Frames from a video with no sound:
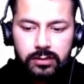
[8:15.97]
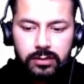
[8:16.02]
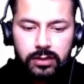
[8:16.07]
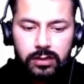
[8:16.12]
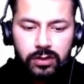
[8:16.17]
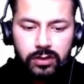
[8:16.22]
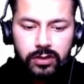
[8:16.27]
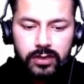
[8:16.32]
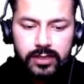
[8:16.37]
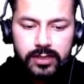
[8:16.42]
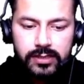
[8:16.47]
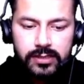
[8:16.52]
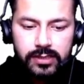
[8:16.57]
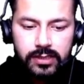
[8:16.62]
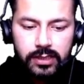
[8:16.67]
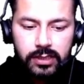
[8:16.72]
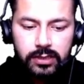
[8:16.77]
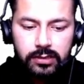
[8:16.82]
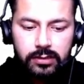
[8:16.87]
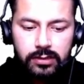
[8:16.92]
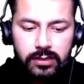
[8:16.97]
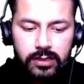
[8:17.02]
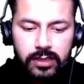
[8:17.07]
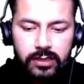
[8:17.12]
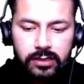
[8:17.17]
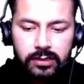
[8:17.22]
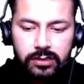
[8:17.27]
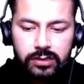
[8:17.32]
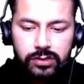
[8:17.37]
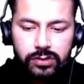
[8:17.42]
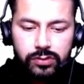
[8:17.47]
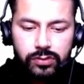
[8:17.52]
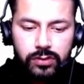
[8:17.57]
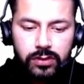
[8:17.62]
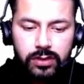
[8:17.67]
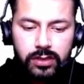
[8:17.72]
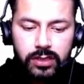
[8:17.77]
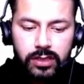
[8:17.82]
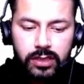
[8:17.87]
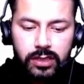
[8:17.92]
Now let's see 10,
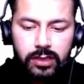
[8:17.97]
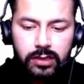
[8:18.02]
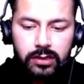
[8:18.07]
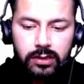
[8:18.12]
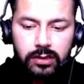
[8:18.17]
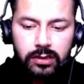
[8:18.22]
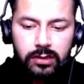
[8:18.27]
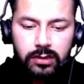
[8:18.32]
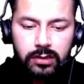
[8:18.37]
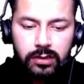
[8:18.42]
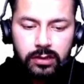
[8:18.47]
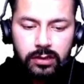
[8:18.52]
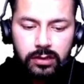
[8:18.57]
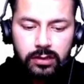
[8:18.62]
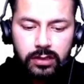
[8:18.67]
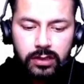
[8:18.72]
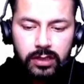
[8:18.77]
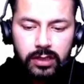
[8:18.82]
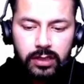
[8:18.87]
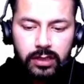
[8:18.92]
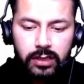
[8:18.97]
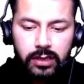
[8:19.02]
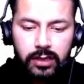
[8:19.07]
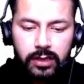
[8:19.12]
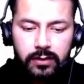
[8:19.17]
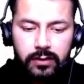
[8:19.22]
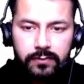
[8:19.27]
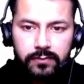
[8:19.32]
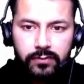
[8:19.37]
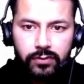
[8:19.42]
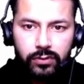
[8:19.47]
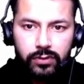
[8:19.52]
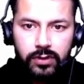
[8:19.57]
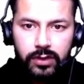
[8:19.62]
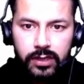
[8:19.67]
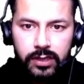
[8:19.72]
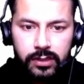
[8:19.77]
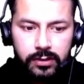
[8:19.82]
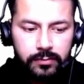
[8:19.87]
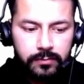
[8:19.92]
20, 30 and
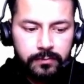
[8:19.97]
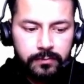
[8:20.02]
40.